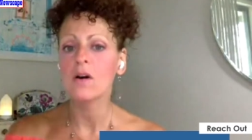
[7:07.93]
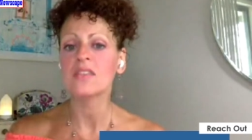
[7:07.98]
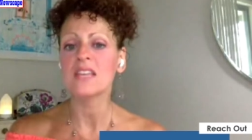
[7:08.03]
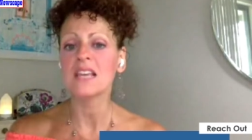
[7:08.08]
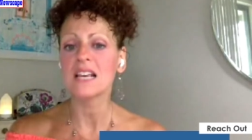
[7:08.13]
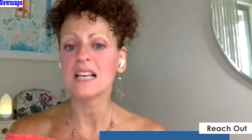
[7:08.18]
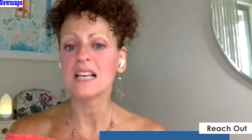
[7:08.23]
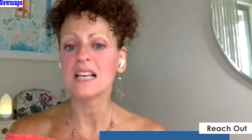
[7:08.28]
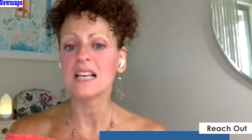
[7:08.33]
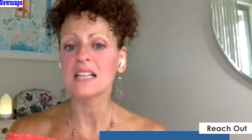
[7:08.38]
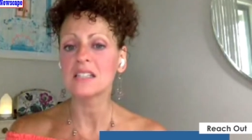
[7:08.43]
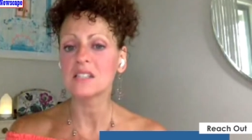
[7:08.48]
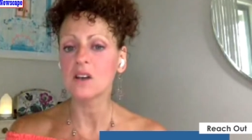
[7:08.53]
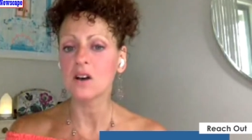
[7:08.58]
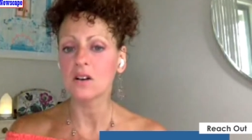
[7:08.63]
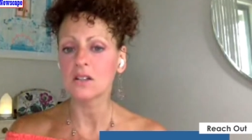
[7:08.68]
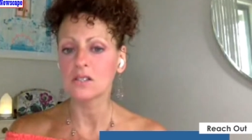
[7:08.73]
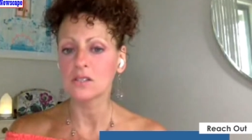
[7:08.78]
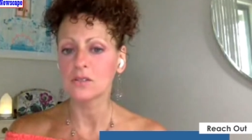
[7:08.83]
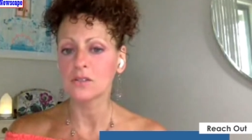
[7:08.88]
these
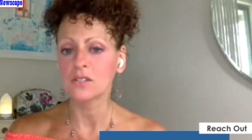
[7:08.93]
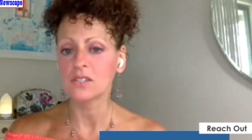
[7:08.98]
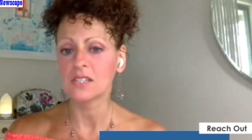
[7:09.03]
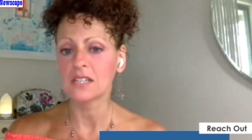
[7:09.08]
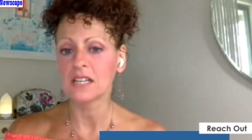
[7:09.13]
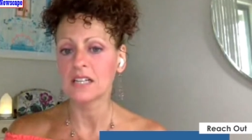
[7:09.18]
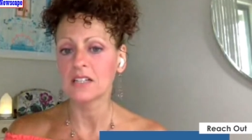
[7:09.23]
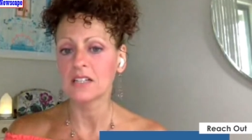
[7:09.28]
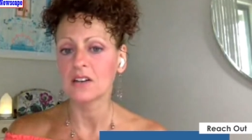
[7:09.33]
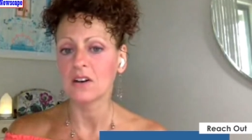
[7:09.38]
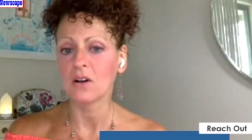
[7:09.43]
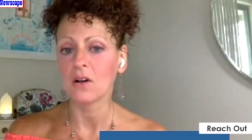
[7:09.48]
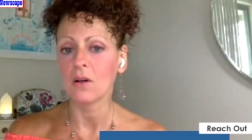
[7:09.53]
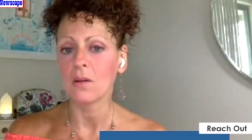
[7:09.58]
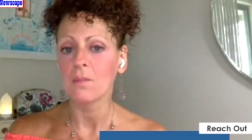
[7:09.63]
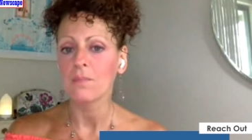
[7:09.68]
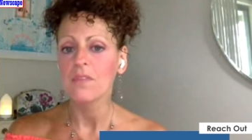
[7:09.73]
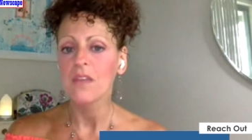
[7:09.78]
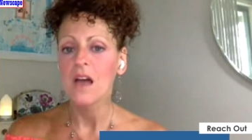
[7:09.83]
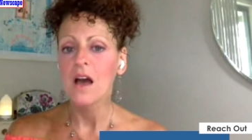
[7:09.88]
also
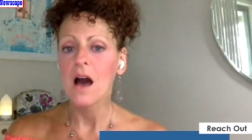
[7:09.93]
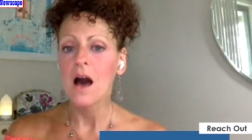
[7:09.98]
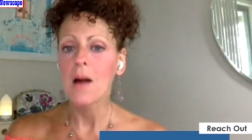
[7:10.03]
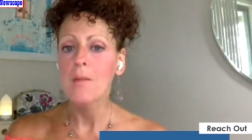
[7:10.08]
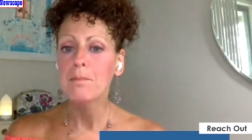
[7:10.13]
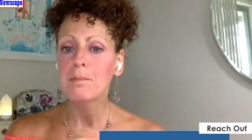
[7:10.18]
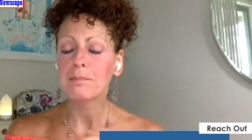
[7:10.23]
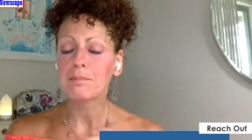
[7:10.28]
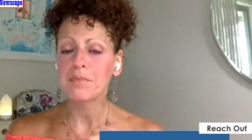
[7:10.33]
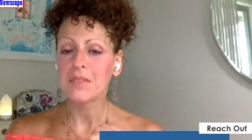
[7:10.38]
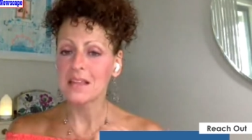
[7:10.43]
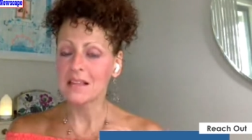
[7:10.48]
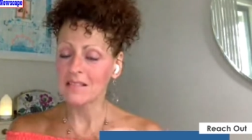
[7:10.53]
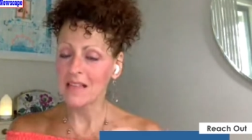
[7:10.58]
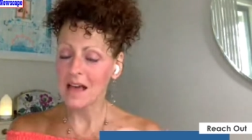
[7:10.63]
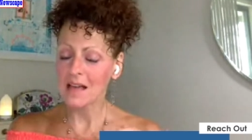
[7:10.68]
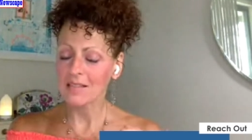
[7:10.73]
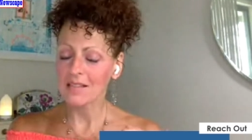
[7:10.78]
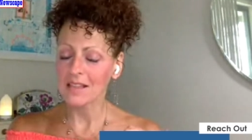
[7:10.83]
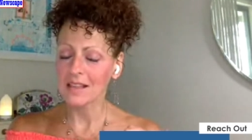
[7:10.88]
signal a
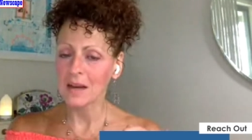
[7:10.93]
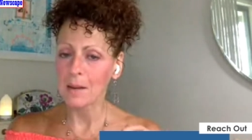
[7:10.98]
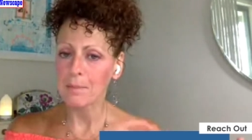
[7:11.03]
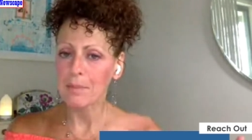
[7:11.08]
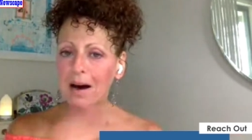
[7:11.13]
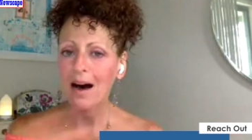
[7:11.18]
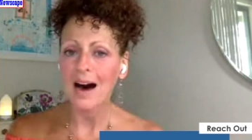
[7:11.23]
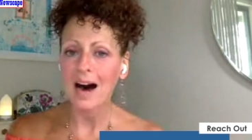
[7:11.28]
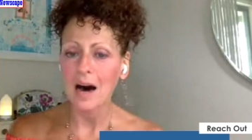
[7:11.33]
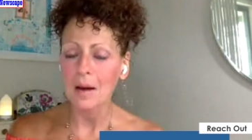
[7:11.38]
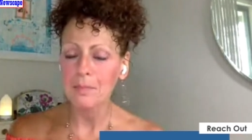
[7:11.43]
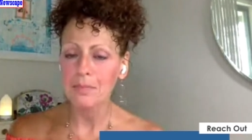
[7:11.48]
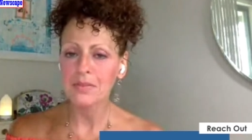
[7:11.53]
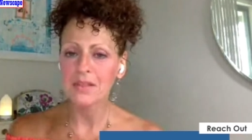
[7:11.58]
like a pop.